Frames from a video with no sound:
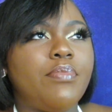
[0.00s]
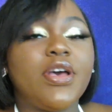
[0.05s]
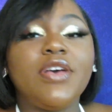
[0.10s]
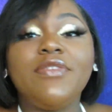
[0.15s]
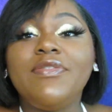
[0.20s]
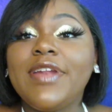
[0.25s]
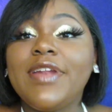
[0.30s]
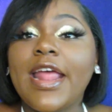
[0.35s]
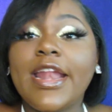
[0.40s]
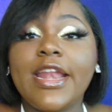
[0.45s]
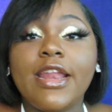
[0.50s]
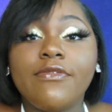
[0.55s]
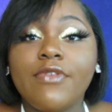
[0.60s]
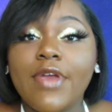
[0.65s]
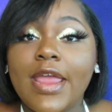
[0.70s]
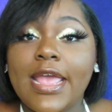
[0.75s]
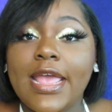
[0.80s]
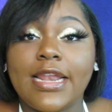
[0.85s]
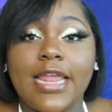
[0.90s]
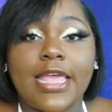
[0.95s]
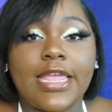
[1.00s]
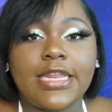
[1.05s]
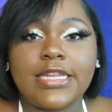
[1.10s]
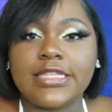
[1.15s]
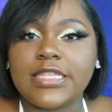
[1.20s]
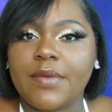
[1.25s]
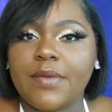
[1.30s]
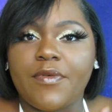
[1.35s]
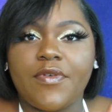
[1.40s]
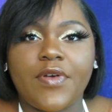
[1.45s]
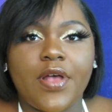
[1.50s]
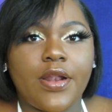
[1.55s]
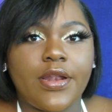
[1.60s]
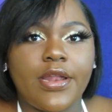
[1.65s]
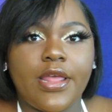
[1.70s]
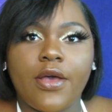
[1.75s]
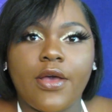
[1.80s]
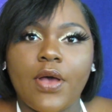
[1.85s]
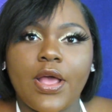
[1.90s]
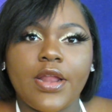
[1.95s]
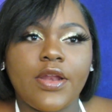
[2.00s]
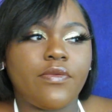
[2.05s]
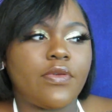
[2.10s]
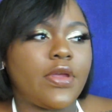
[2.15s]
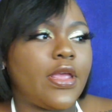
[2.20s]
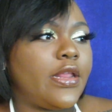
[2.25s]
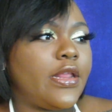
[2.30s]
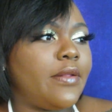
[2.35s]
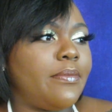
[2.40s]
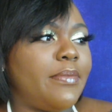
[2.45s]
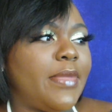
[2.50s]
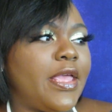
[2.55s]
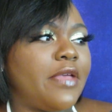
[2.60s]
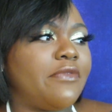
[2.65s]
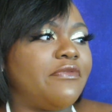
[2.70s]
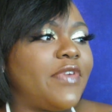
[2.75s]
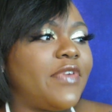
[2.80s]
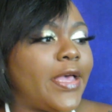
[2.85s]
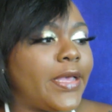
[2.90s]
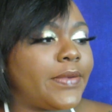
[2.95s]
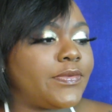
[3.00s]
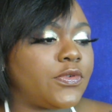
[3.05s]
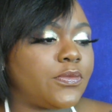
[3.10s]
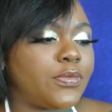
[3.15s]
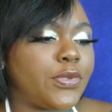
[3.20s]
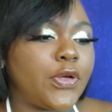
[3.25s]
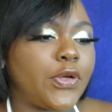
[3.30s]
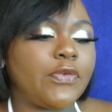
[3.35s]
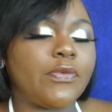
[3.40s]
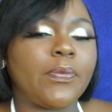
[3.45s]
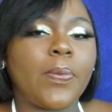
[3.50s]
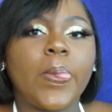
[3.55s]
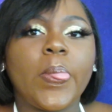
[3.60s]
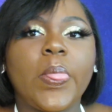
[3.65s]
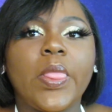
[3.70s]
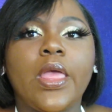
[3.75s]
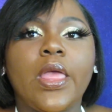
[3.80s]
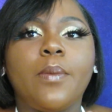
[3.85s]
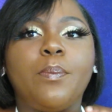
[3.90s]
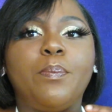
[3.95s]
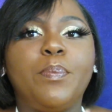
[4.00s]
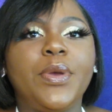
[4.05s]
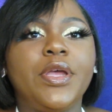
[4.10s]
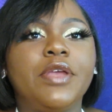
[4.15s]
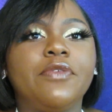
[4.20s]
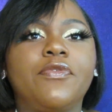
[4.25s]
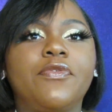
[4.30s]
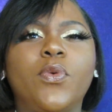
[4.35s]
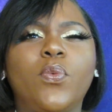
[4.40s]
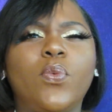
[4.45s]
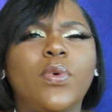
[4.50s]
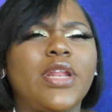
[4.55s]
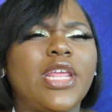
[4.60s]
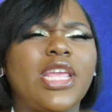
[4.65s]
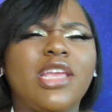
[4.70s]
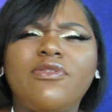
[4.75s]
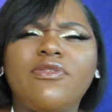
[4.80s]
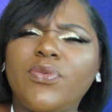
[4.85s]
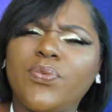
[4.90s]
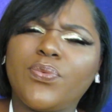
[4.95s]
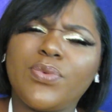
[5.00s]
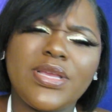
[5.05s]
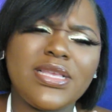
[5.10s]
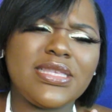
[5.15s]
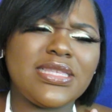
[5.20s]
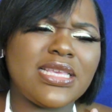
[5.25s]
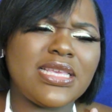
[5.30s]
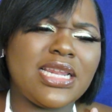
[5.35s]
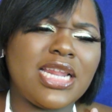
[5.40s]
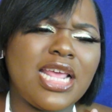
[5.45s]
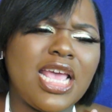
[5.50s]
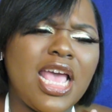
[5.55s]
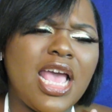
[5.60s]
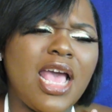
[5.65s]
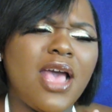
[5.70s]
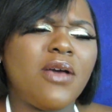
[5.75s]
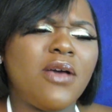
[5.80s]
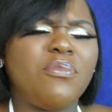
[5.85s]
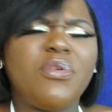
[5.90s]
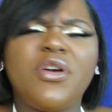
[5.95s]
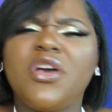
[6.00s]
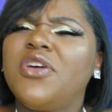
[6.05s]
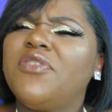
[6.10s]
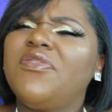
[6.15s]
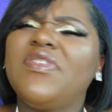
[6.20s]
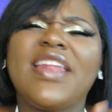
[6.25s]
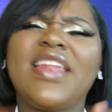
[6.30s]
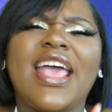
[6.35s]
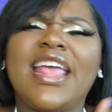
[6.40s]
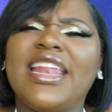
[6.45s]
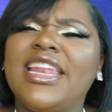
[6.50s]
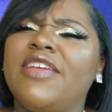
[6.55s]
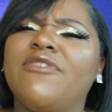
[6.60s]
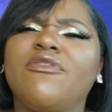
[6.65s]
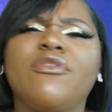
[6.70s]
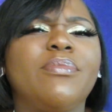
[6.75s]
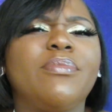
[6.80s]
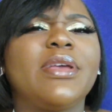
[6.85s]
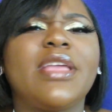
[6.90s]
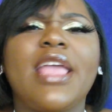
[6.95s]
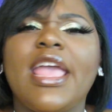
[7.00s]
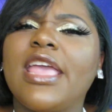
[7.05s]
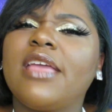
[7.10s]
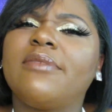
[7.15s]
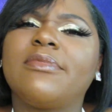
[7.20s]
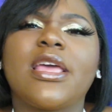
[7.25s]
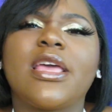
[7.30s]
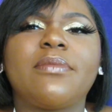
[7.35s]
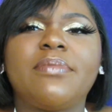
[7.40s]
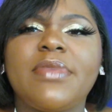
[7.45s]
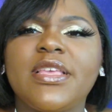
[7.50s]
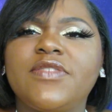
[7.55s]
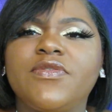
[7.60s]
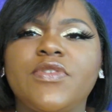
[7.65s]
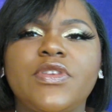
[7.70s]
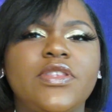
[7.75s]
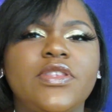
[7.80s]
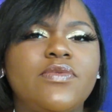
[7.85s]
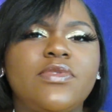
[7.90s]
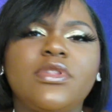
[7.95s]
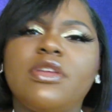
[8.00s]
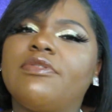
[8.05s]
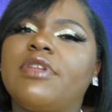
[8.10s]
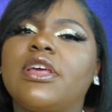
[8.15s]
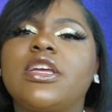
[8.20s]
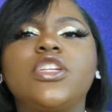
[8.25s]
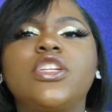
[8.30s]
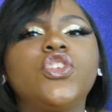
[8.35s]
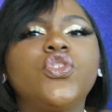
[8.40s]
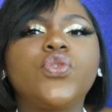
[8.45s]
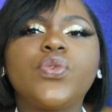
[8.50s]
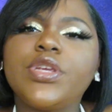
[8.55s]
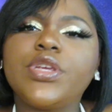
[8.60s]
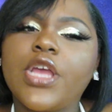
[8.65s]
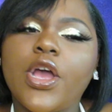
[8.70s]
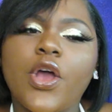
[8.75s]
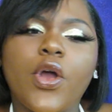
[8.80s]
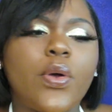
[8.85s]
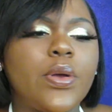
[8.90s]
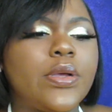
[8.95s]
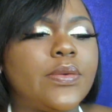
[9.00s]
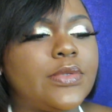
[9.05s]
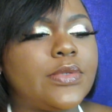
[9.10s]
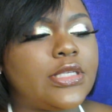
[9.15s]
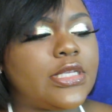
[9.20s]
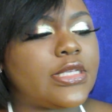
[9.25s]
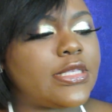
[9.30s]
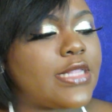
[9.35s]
and I never had like any type of falling out. I never got any bad vibes from Puff, but for whatever reason, Puff and I never became like best friends. It was never like a trio. It was just